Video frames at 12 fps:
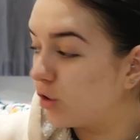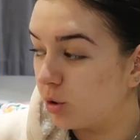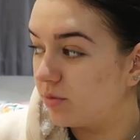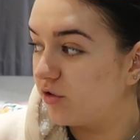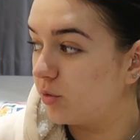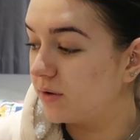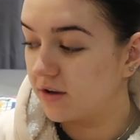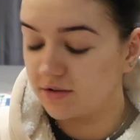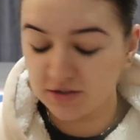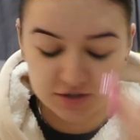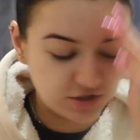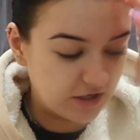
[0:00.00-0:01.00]
Before we go
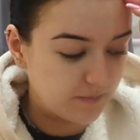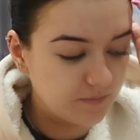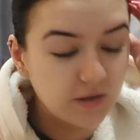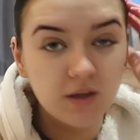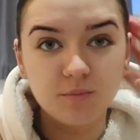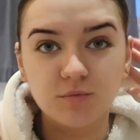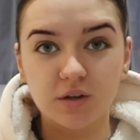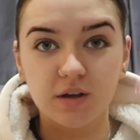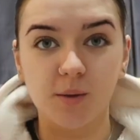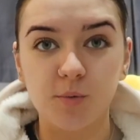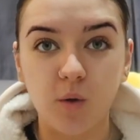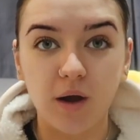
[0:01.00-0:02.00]
to the gym, I'm not gonna
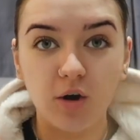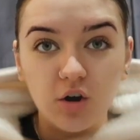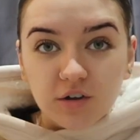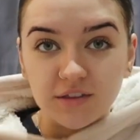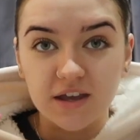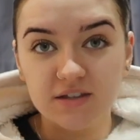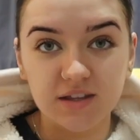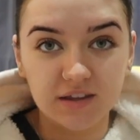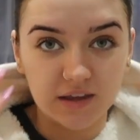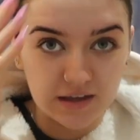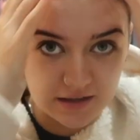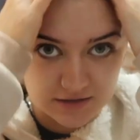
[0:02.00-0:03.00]
lie, I'm quite hot in this. I think
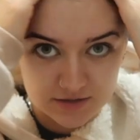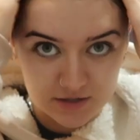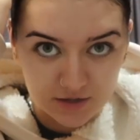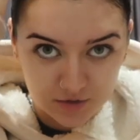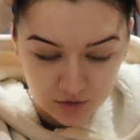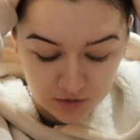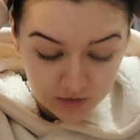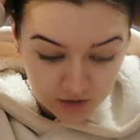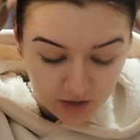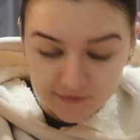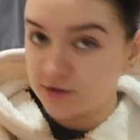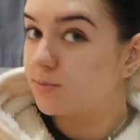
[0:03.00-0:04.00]
the heating's turned on.
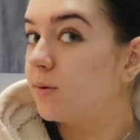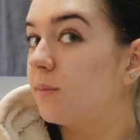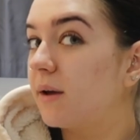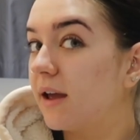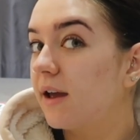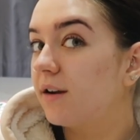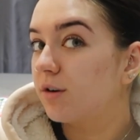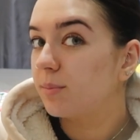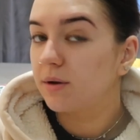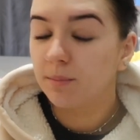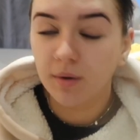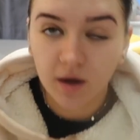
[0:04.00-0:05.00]
I've just put my hair
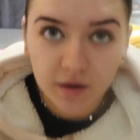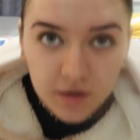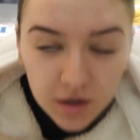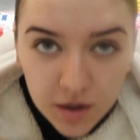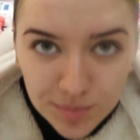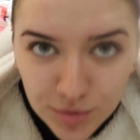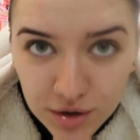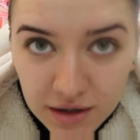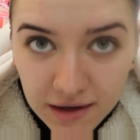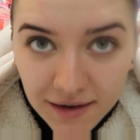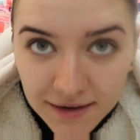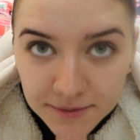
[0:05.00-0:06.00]
up in a bun. I'm not gonna
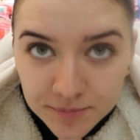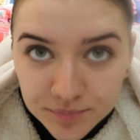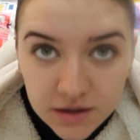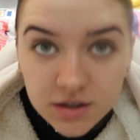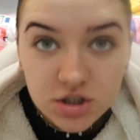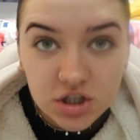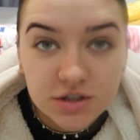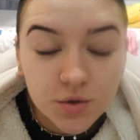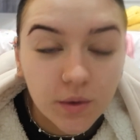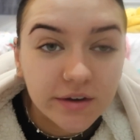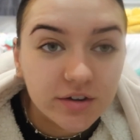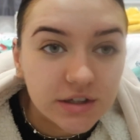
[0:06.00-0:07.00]
lie, she is
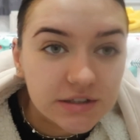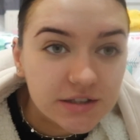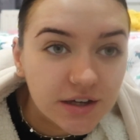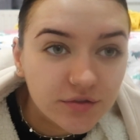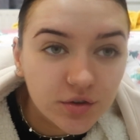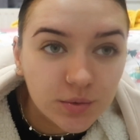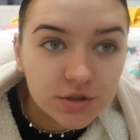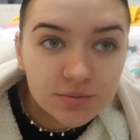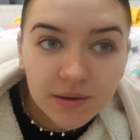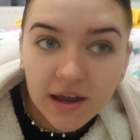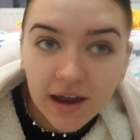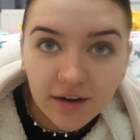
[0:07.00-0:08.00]
quite greasy. I've not washed
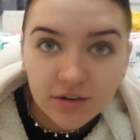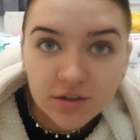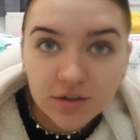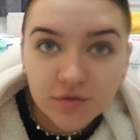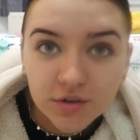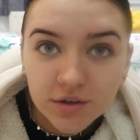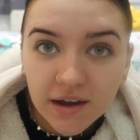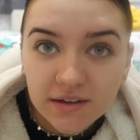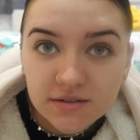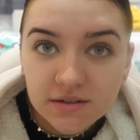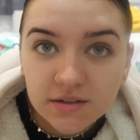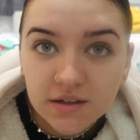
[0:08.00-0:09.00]
my hair in a good few
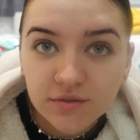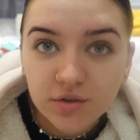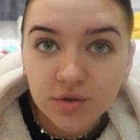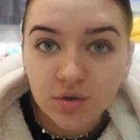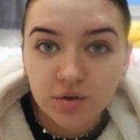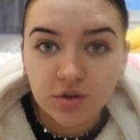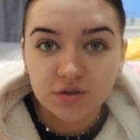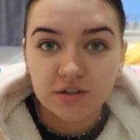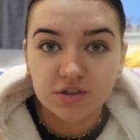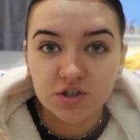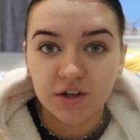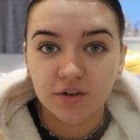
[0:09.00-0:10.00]
days, and if you're not new to
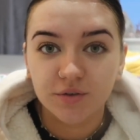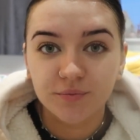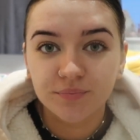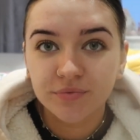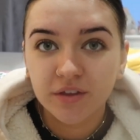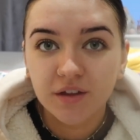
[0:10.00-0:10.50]
this channel,